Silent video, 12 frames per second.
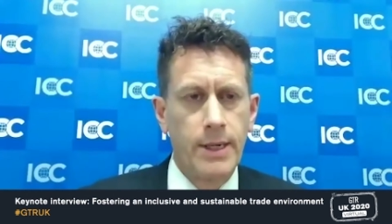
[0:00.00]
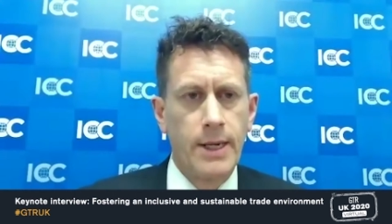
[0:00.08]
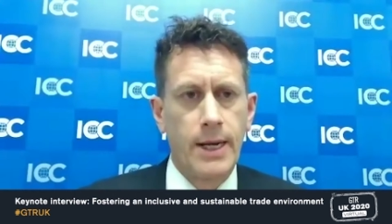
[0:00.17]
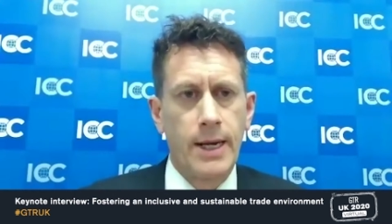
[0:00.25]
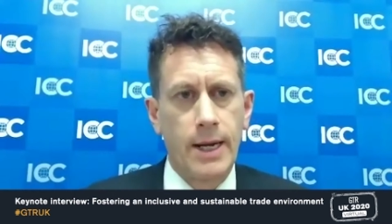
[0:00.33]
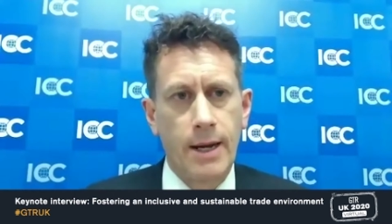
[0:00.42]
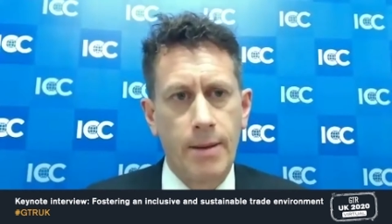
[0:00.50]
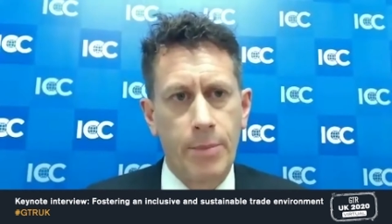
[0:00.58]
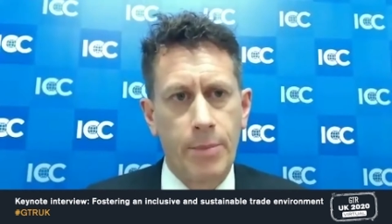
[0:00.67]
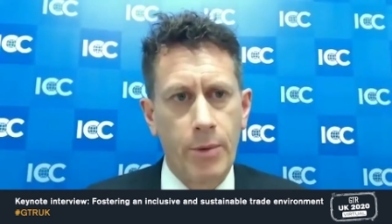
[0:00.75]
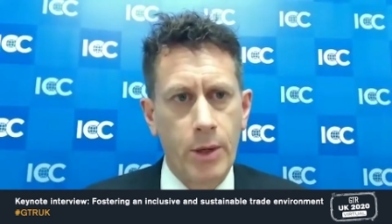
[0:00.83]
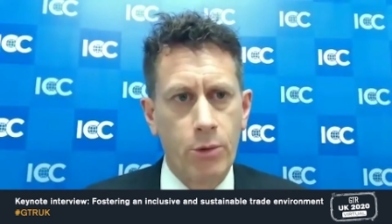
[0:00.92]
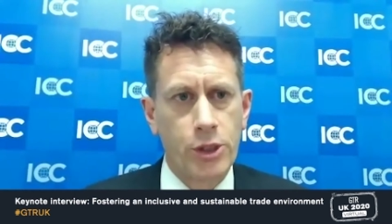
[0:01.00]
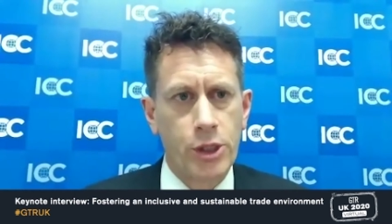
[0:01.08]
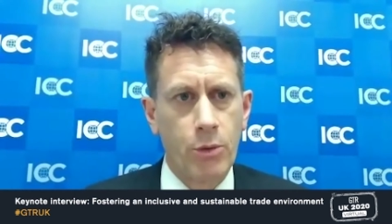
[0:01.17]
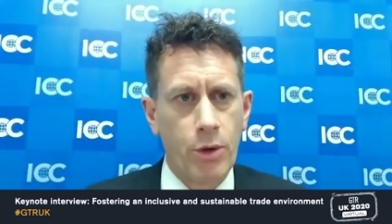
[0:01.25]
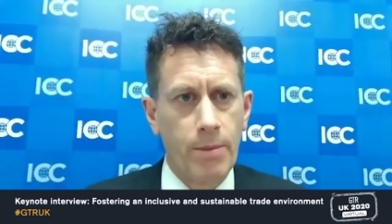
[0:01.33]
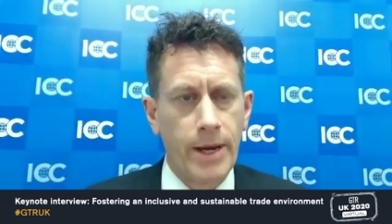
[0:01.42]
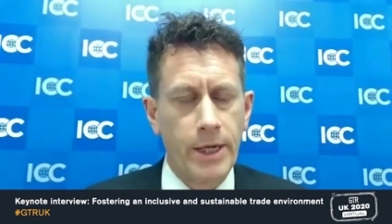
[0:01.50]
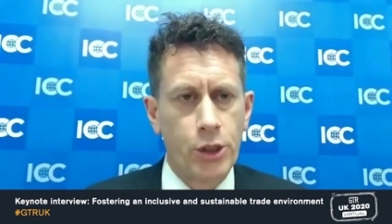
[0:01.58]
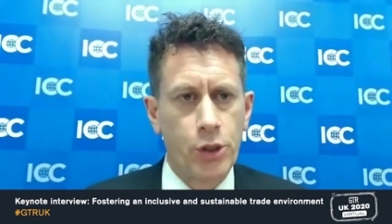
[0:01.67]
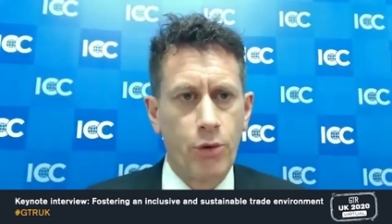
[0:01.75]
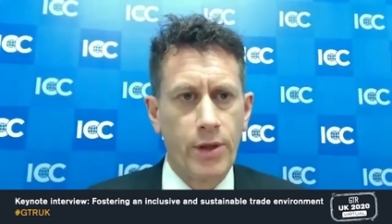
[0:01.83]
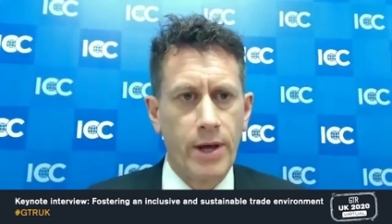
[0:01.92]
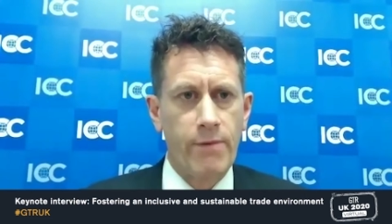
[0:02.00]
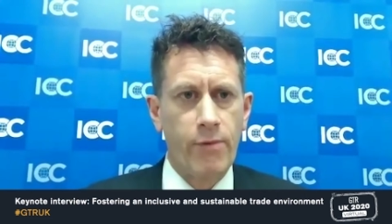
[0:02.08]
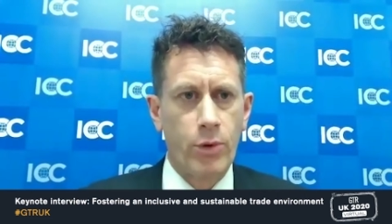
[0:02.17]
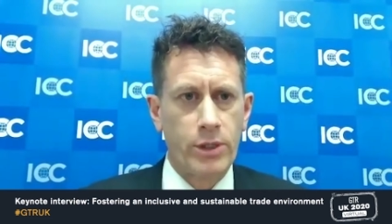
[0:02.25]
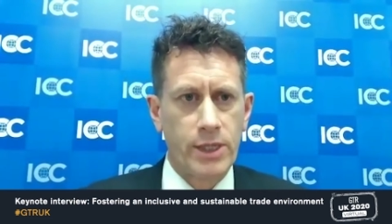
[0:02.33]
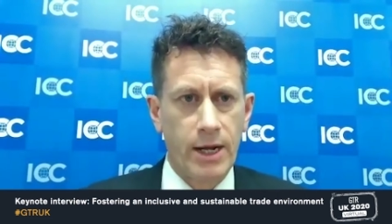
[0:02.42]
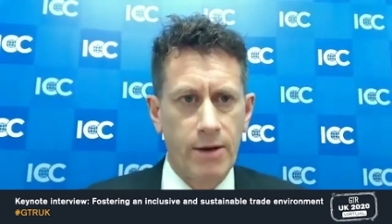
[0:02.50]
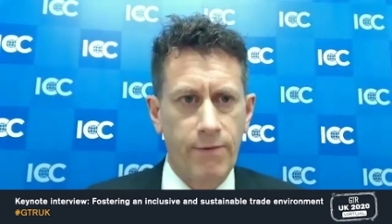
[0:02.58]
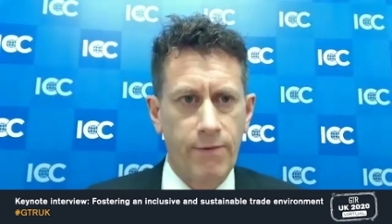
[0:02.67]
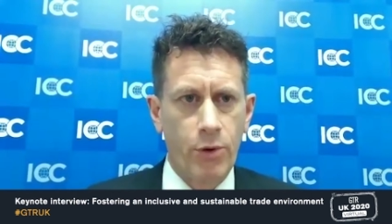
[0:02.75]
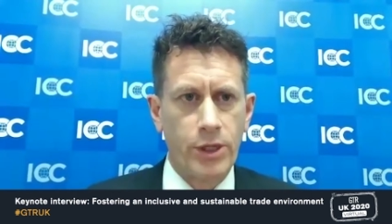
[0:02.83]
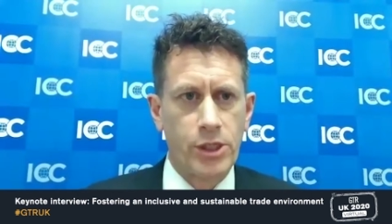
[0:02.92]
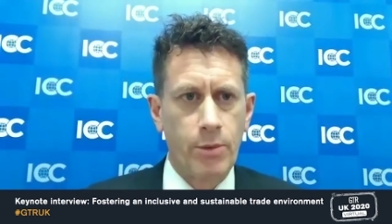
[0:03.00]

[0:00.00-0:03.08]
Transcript: but we also want to make sure that everyone has had a voice.